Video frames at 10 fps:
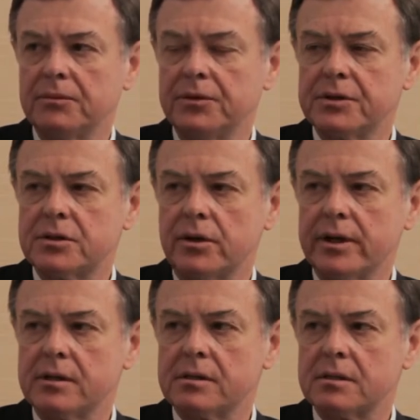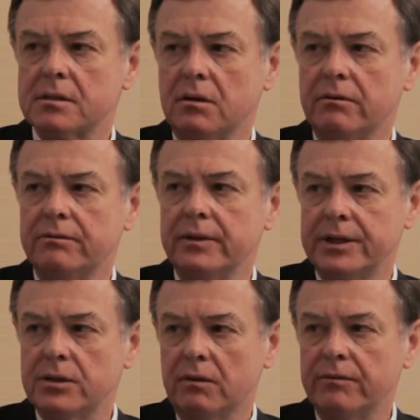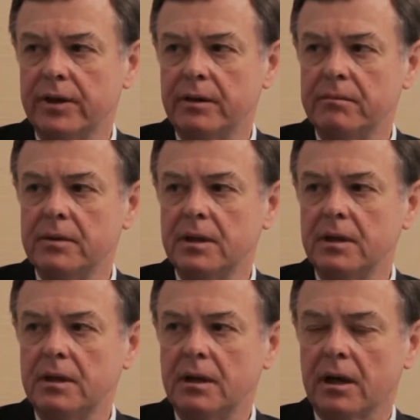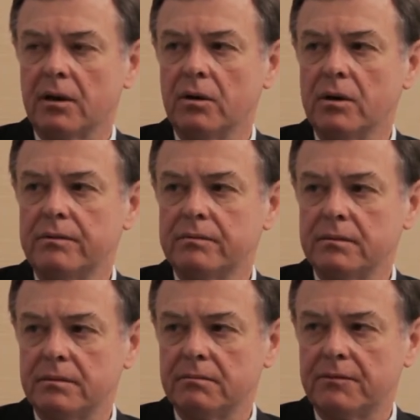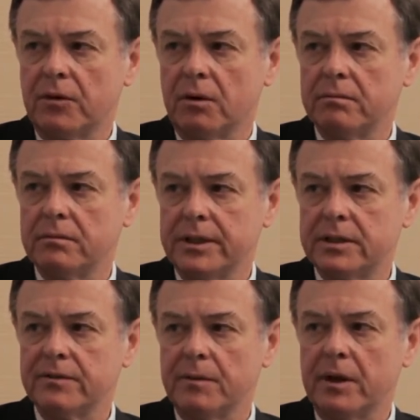the strengths of each of them and learn from each of them.